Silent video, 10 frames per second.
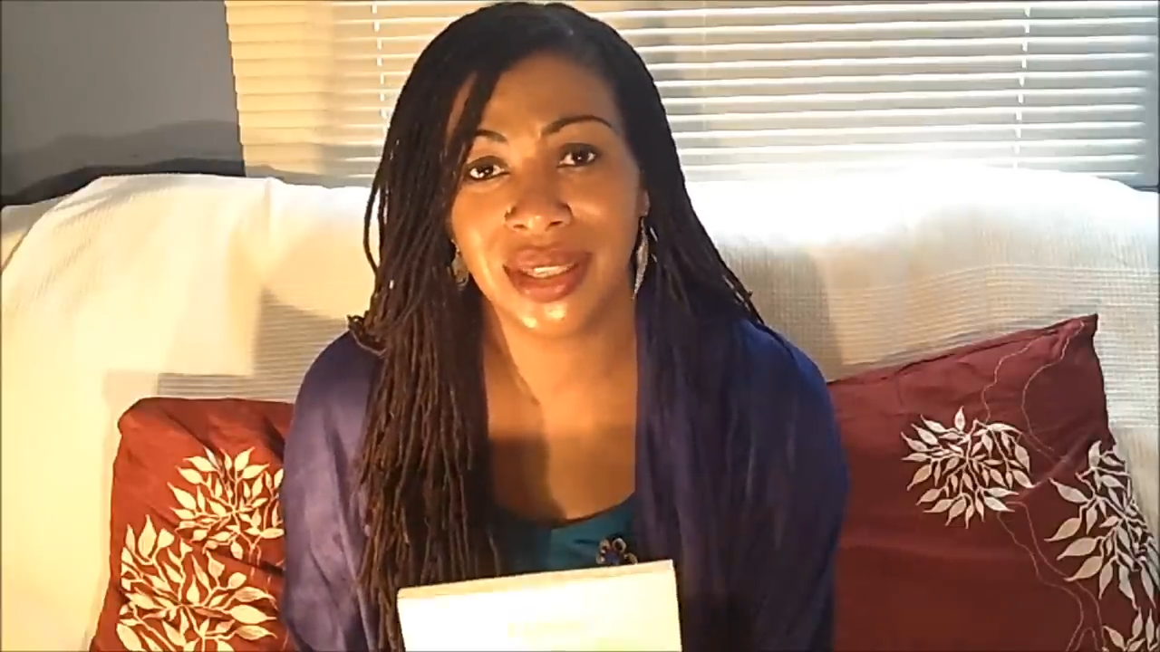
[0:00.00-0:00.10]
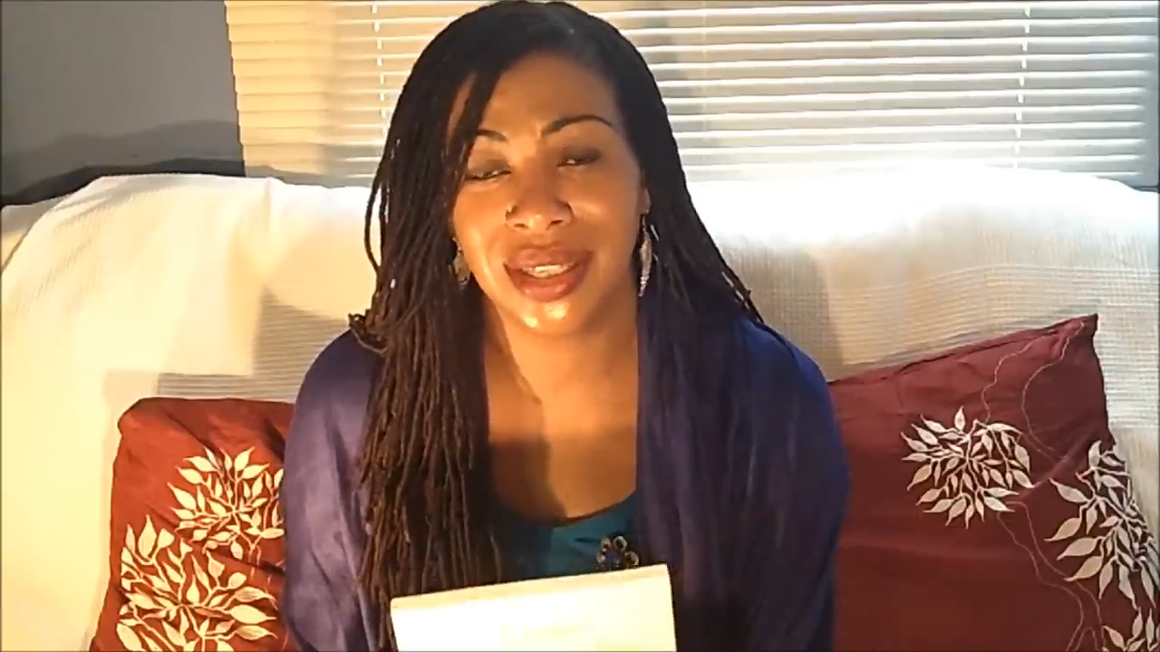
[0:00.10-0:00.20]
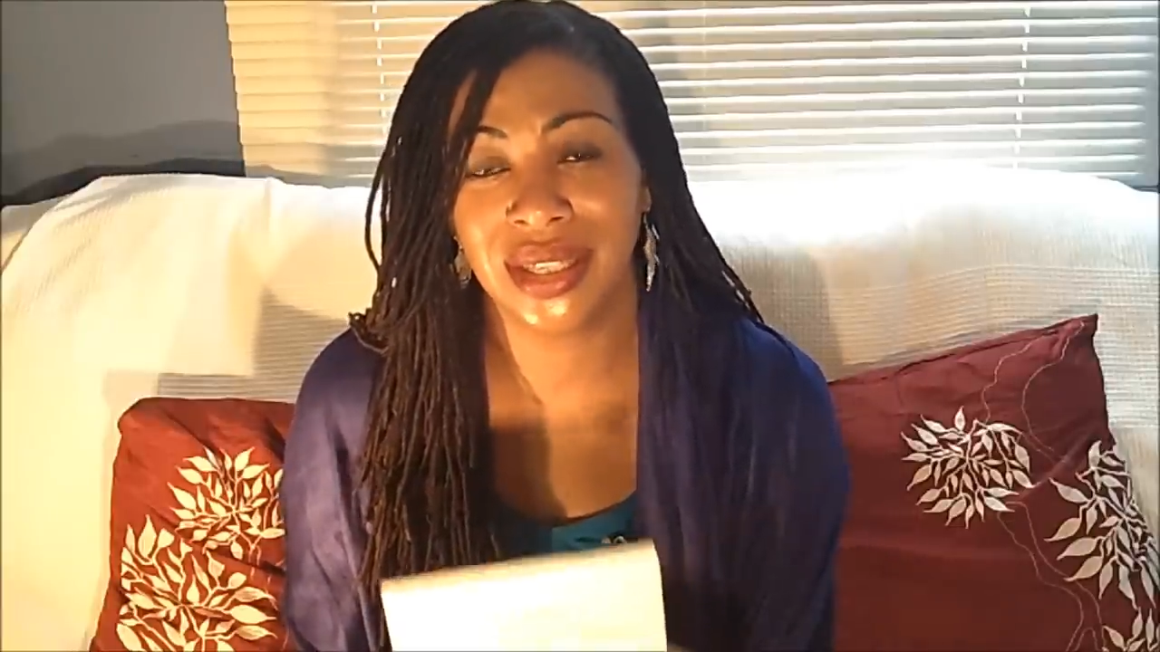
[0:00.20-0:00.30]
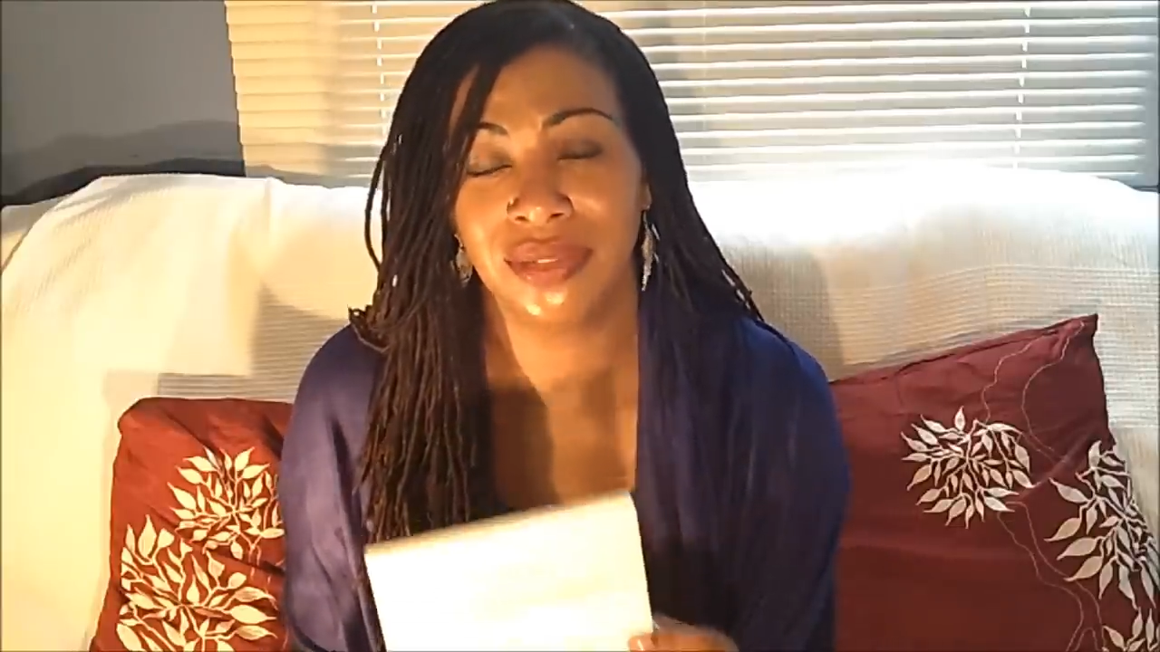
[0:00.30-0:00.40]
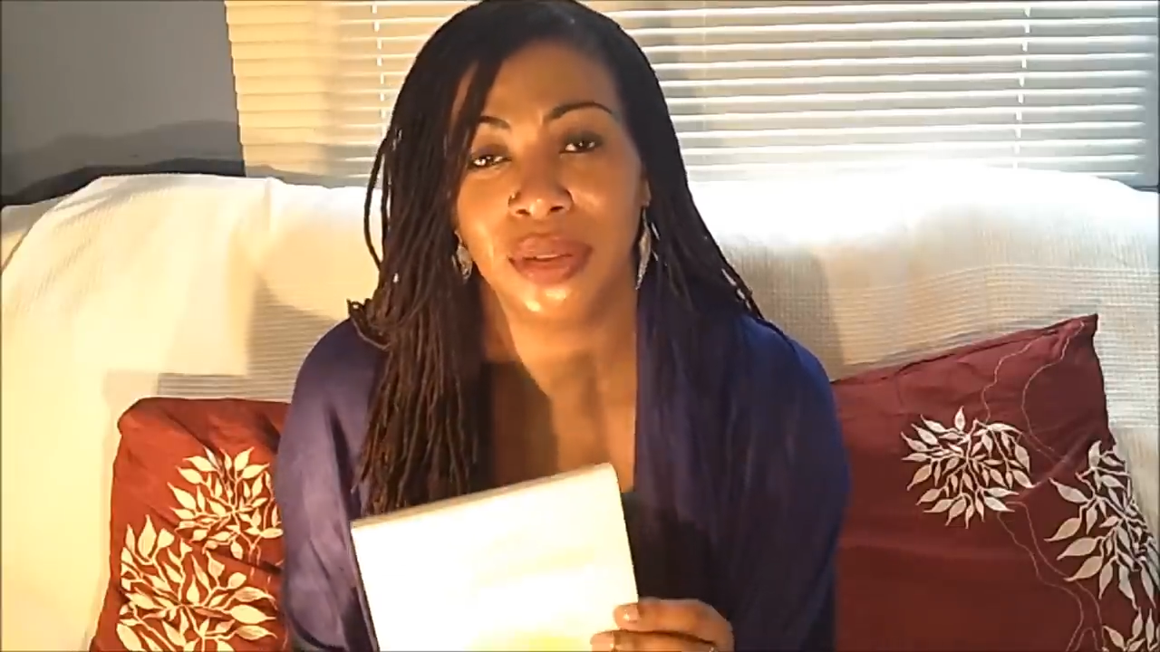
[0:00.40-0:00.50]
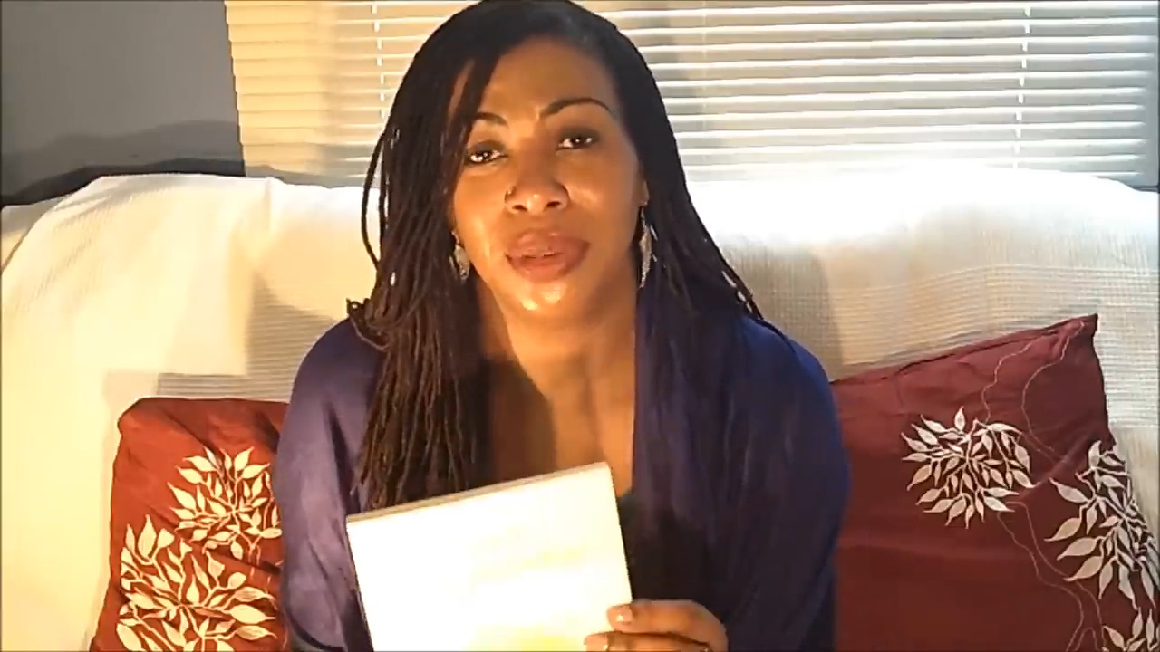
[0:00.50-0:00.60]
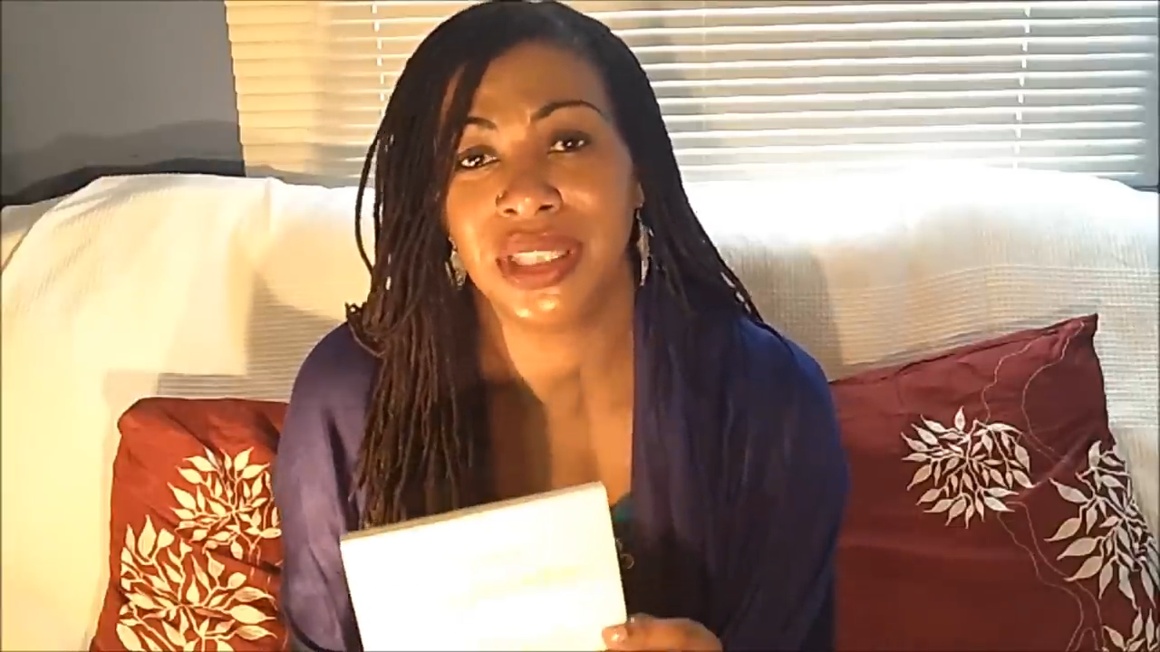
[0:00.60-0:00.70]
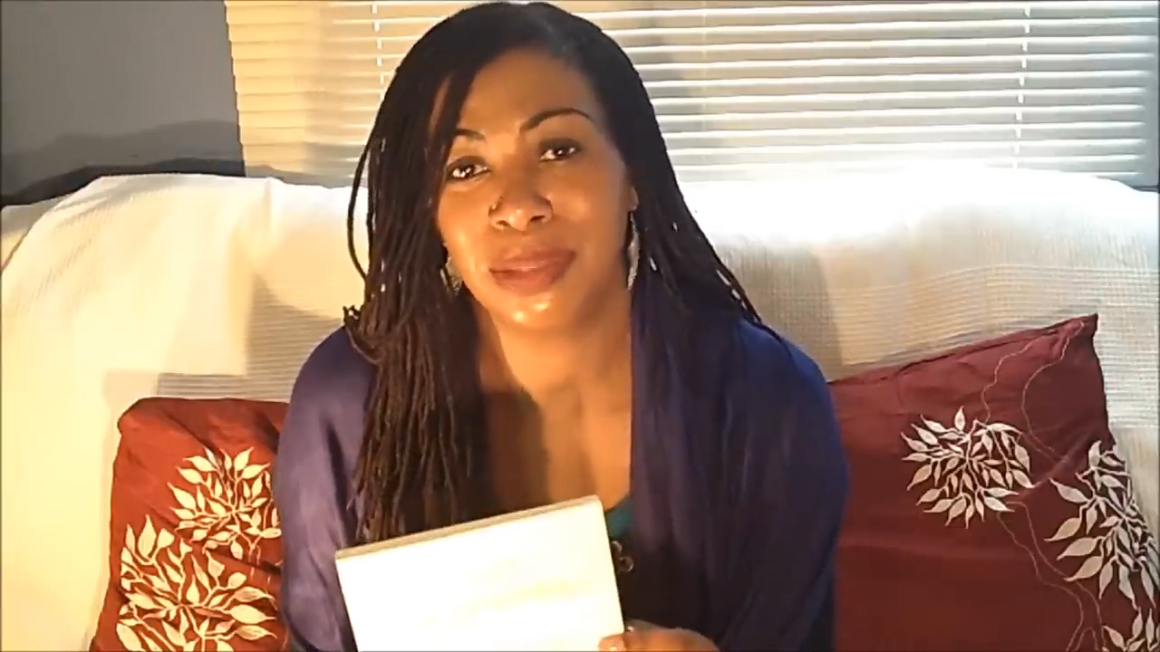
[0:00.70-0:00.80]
that can give you an